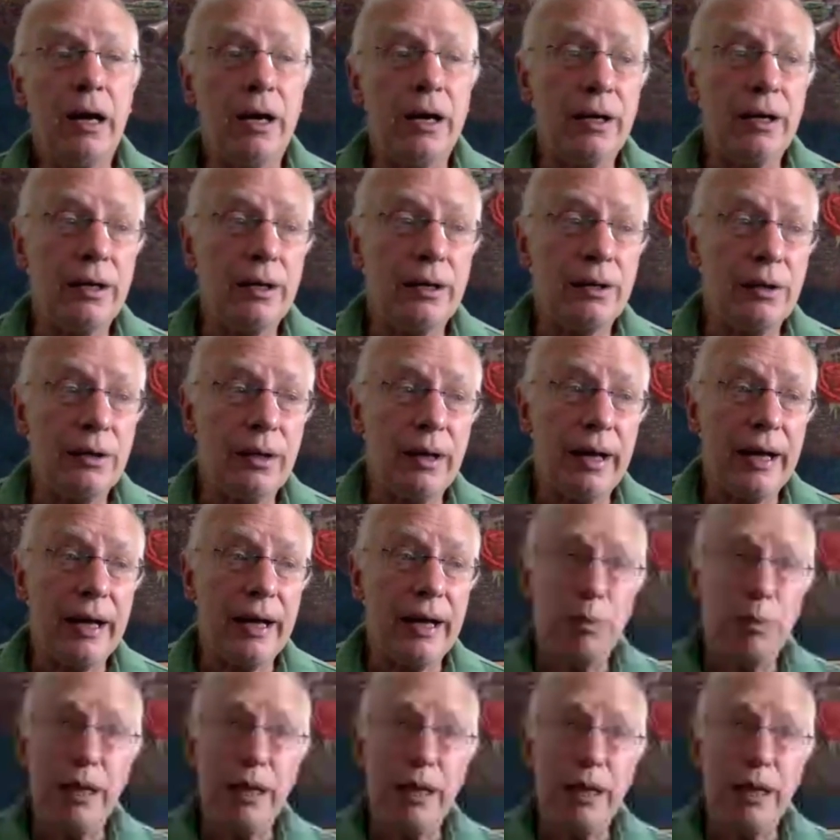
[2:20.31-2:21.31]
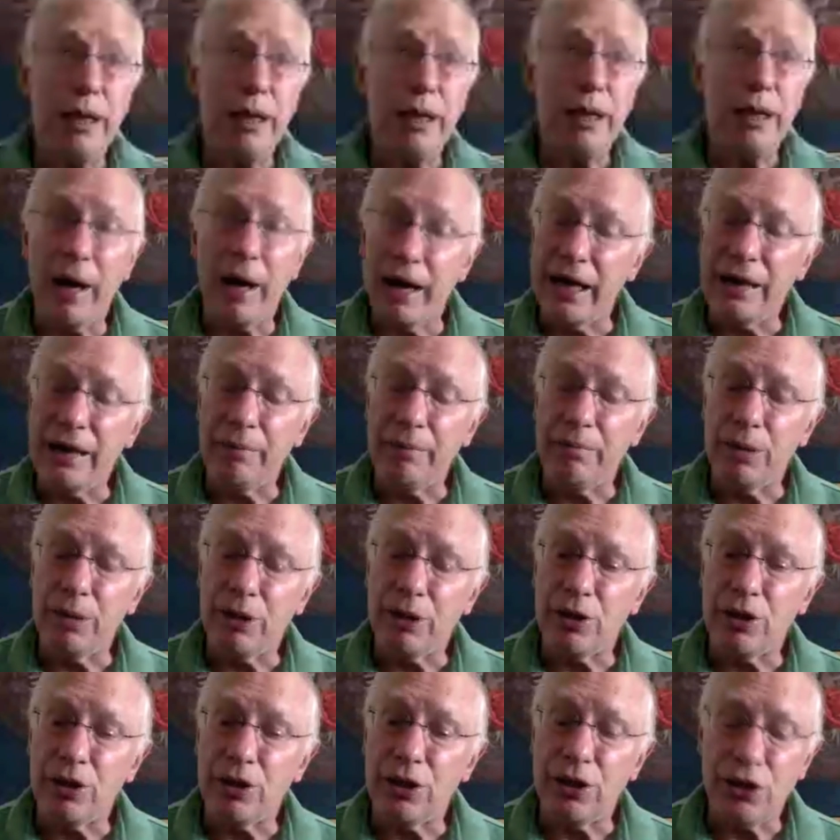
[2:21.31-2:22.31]
I explain the
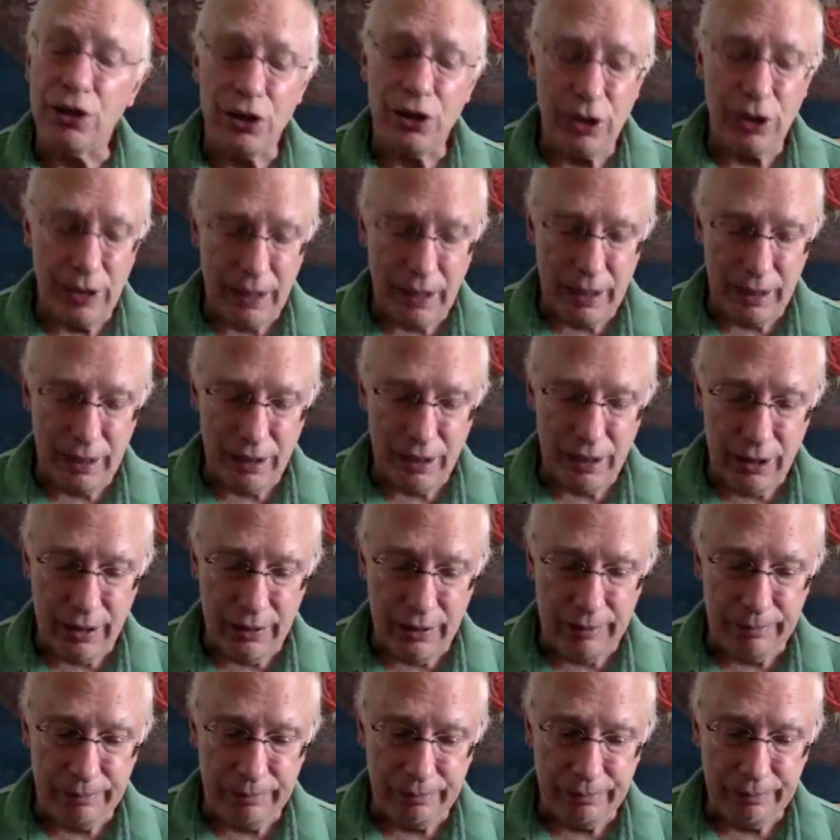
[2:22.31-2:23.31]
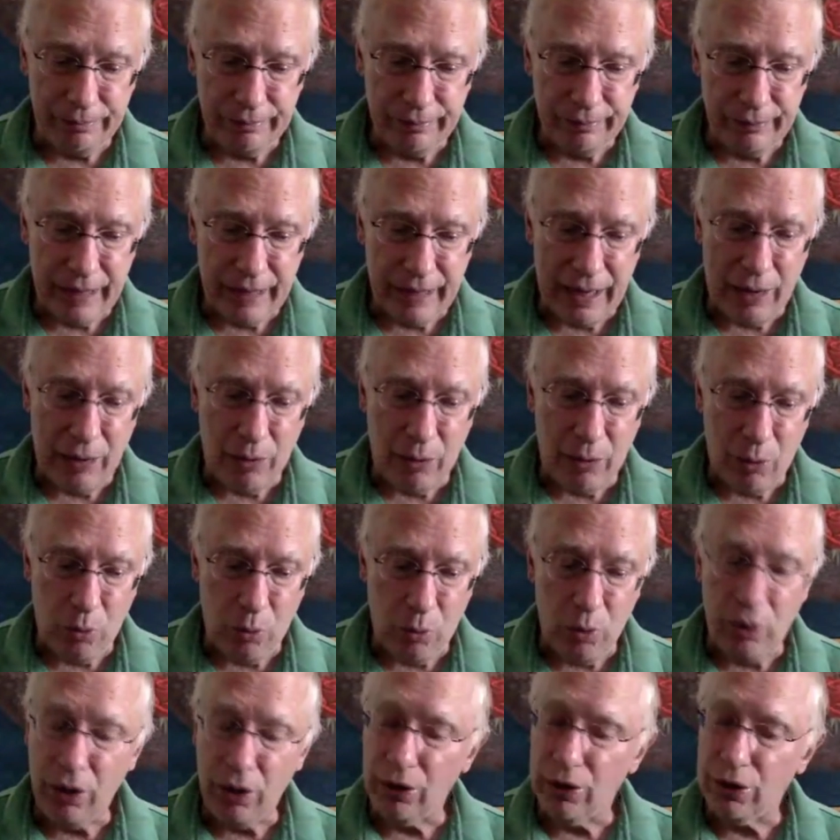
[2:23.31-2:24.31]
mining business and
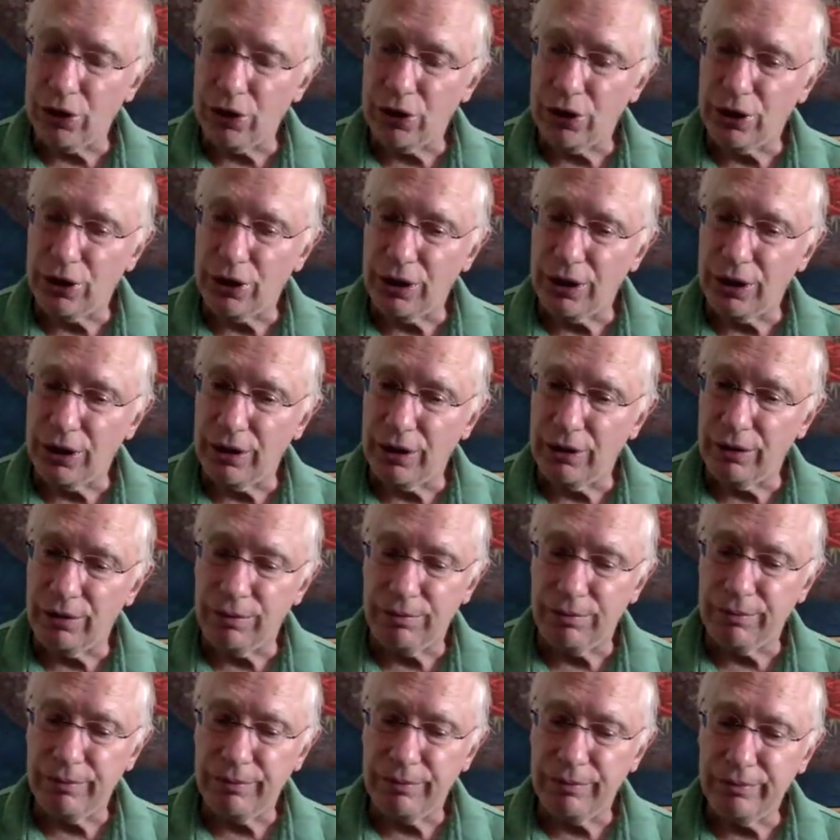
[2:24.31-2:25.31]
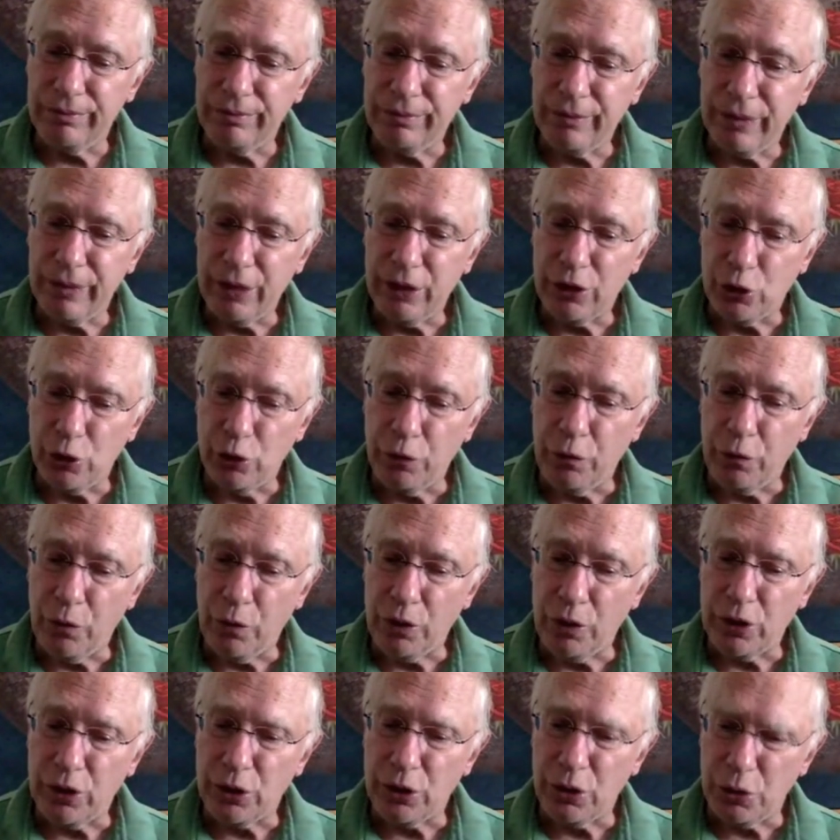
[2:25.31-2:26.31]
how it works and so
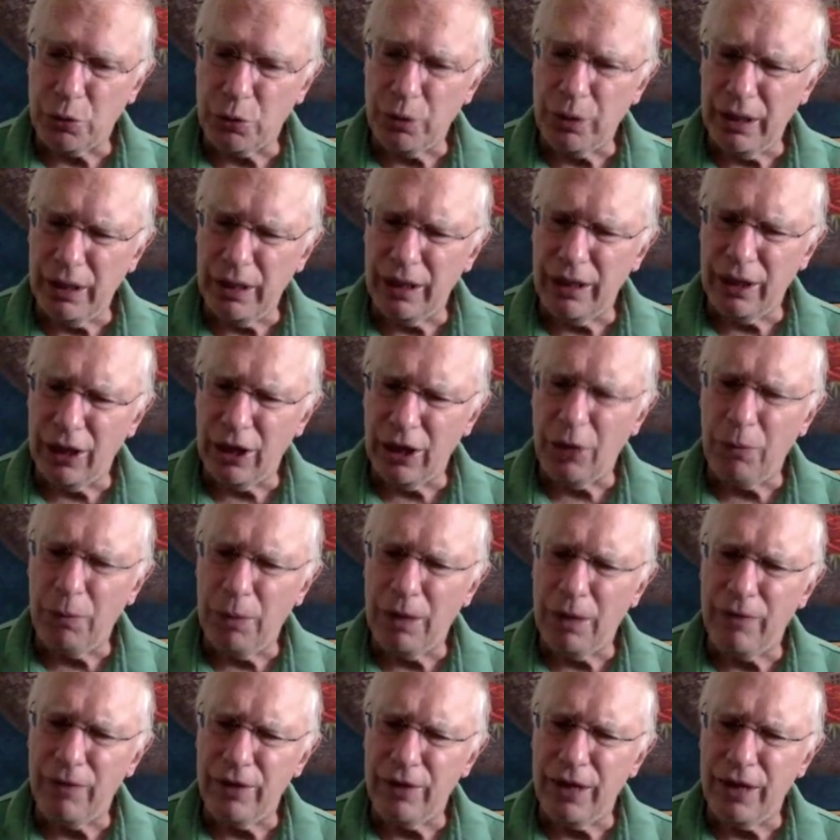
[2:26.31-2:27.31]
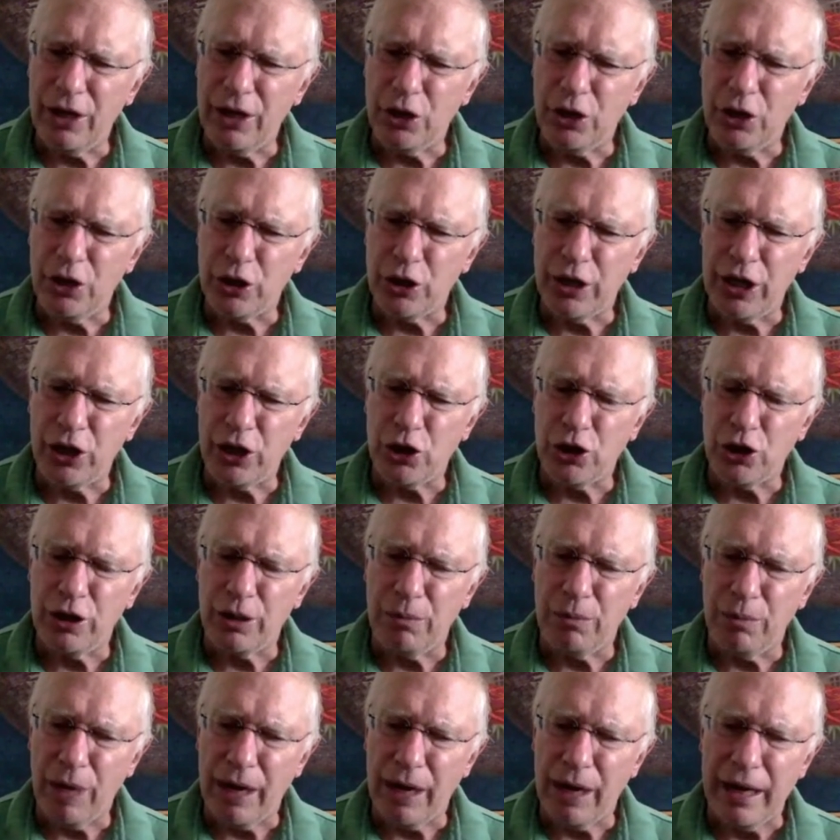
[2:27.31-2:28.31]
forth. So it's really a little bit of an education
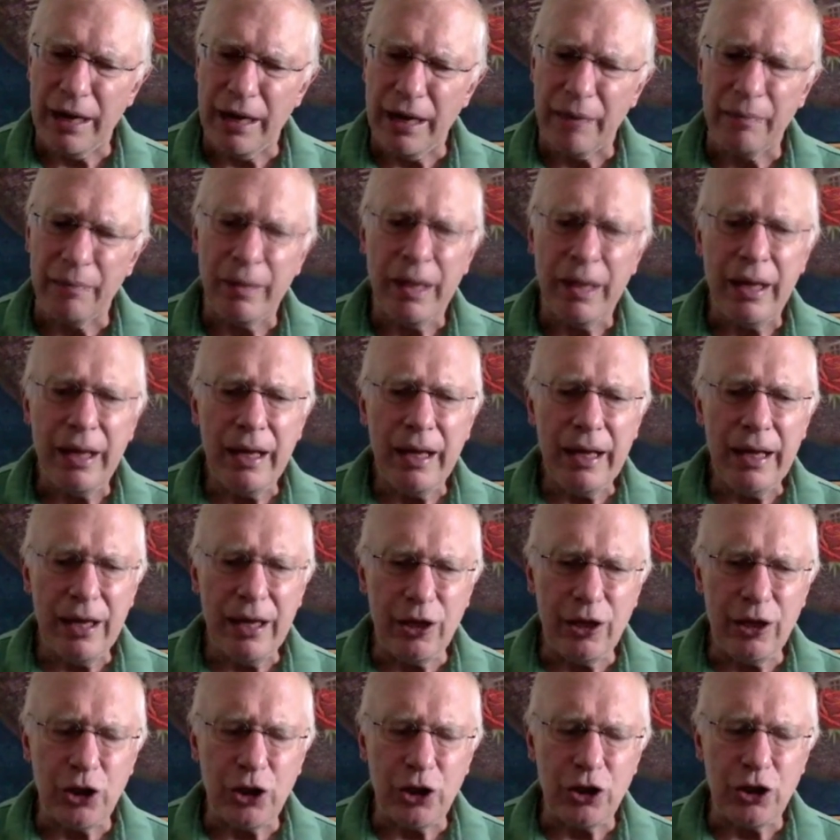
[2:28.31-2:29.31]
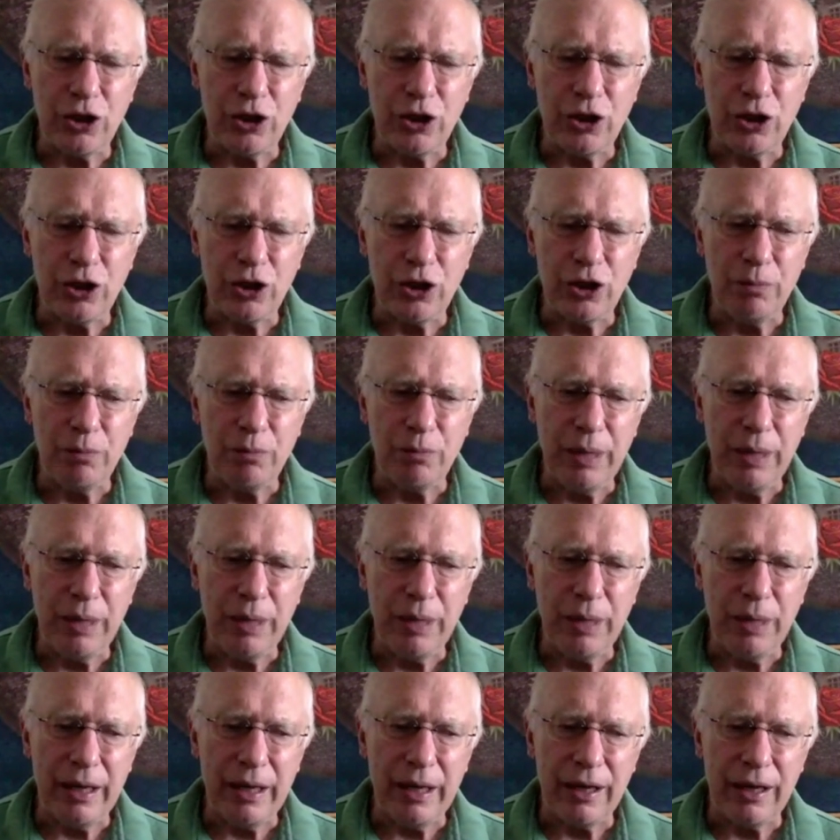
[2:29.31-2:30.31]
in mining, in addition to
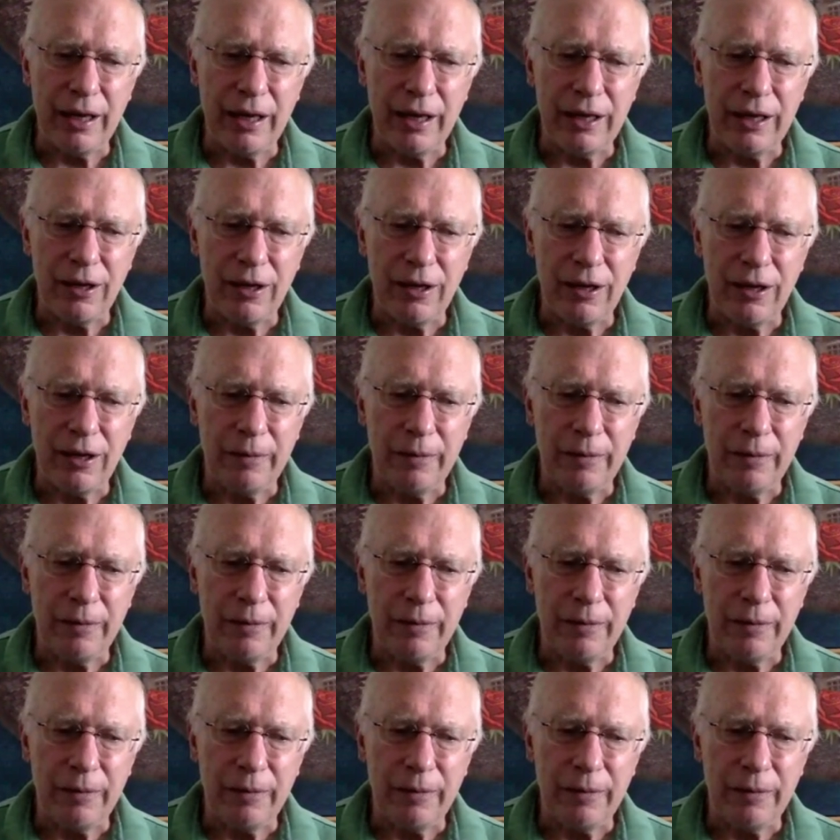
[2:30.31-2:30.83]
being a